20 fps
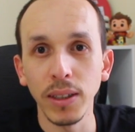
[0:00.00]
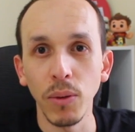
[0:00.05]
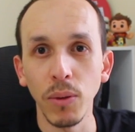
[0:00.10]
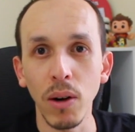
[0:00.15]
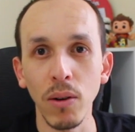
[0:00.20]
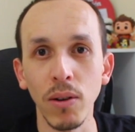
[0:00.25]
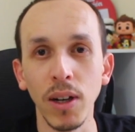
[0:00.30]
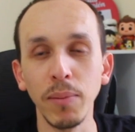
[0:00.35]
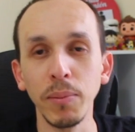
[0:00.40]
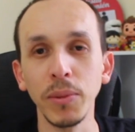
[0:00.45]

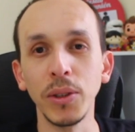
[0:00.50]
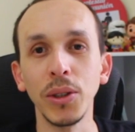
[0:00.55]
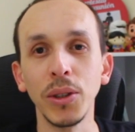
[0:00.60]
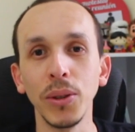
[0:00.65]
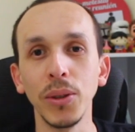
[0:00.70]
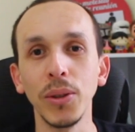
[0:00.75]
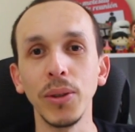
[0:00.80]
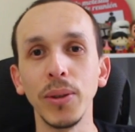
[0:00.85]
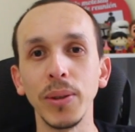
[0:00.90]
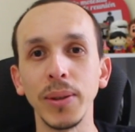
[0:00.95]
welcome
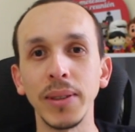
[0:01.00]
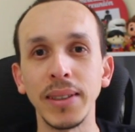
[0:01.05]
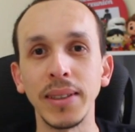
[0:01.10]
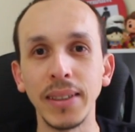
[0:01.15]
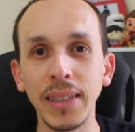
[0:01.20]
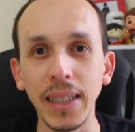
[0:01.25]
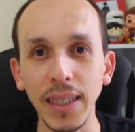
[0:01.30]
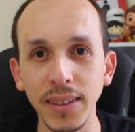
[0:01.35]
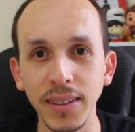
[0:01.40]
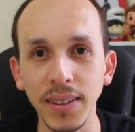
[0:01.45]
to
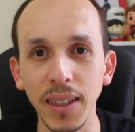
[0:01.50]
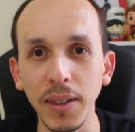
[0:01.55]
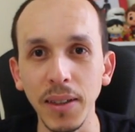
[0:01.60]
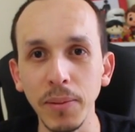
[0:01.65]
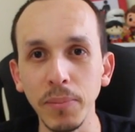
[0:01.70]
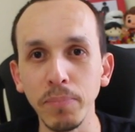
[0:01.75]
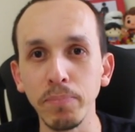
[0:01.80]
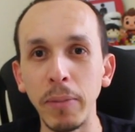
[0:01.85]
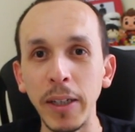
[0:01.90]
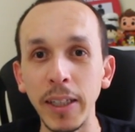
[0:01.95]

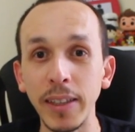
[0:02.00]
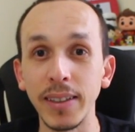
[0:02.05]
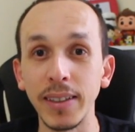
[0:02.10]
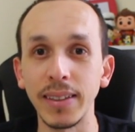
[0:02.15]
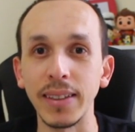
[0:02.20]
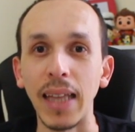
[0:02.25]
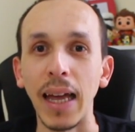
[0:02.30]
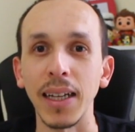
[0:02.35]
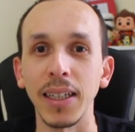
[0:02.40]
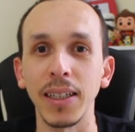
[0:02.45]
16-bit
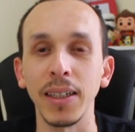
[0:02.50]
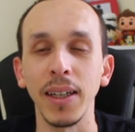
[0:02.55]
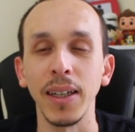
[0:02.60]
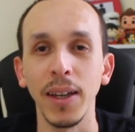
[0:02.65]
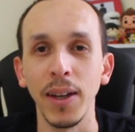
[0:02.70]
Stack.